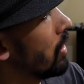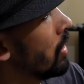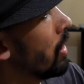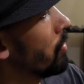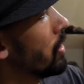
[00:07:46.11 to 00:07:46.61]

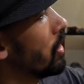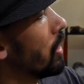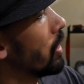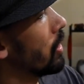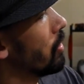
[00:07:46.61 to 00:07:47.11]
And I mean,
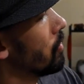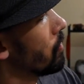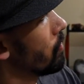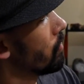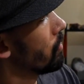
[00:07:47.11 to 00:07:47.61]
like,
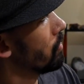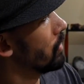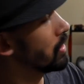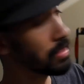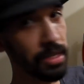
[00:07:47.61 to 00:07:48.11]

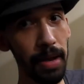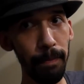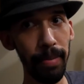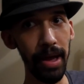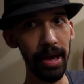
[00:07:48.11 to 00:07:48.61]
it's not
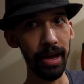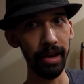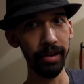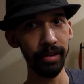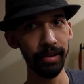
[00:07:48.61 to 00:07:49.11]

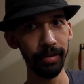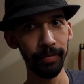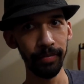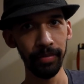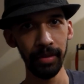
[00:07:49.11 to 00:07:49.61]
bad.
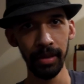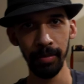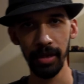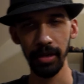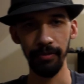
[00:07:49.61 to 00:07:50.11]

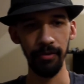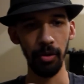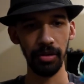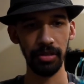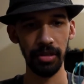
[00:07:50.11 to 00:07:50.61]
Let me
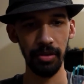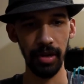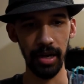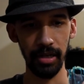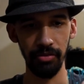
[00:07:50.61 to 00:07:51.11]
focus to you
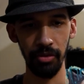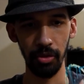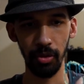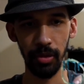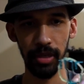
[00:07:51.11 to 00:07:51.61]
guys
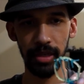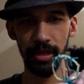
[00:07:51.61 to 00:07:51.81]
real quick.